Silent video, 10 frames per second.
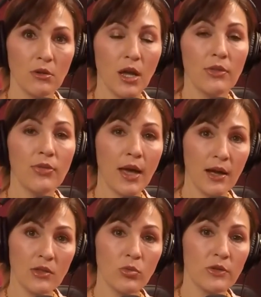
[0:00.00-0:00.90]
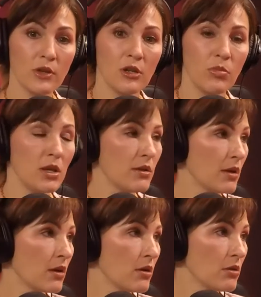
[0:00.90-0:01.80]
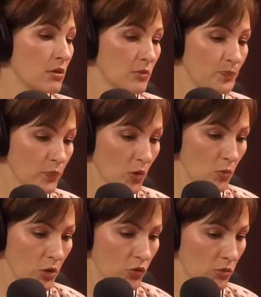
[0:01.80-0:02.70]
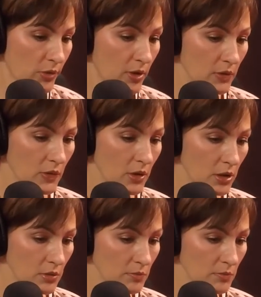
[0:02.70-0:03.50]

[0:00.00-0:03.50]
And that's what's going to be there. What's your thoughts on it?